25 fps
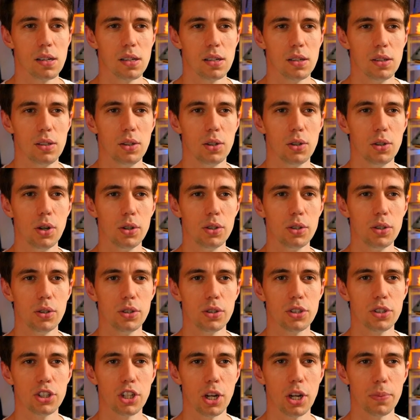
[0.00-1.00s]
You could
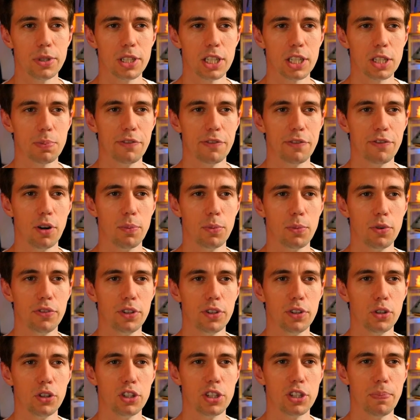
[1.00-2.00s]
use chopsticks before moving
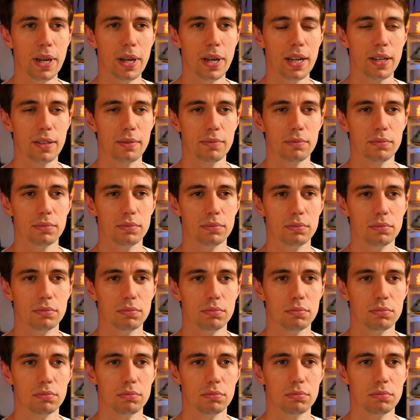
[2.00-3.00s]
to Japan,
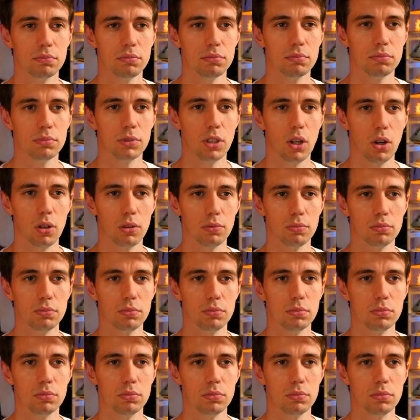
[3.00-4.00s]
though.
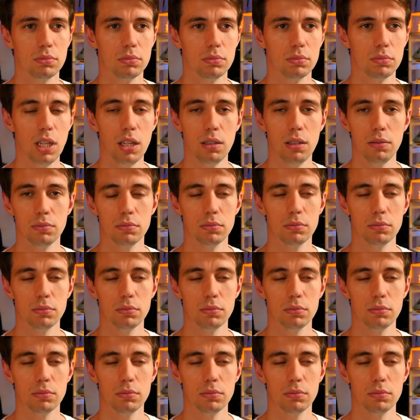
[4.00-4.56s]
Yeah.